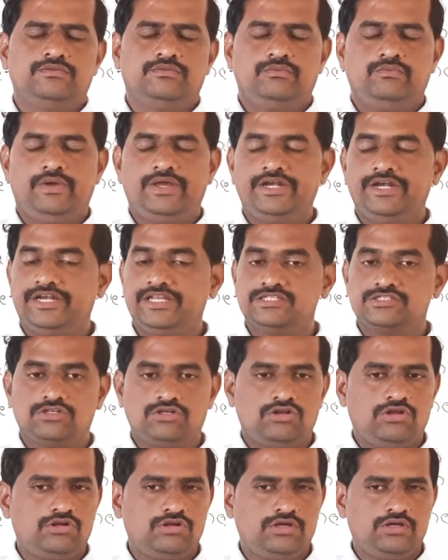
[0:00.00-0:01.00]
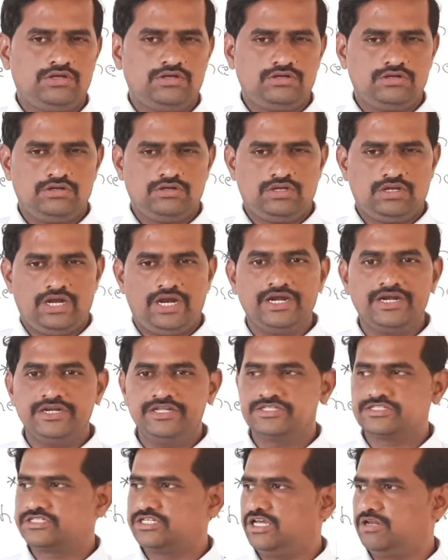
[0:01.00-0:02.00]
when it is
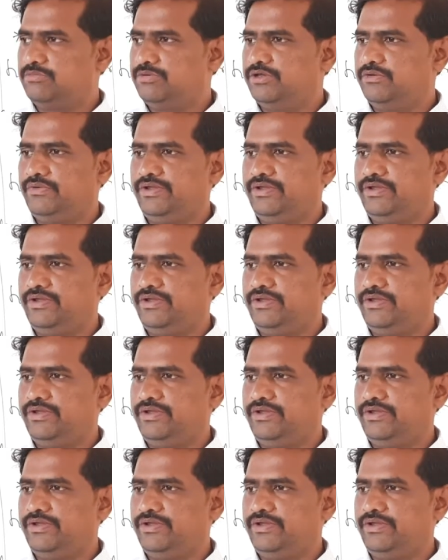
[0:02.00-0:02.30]
undisturbed,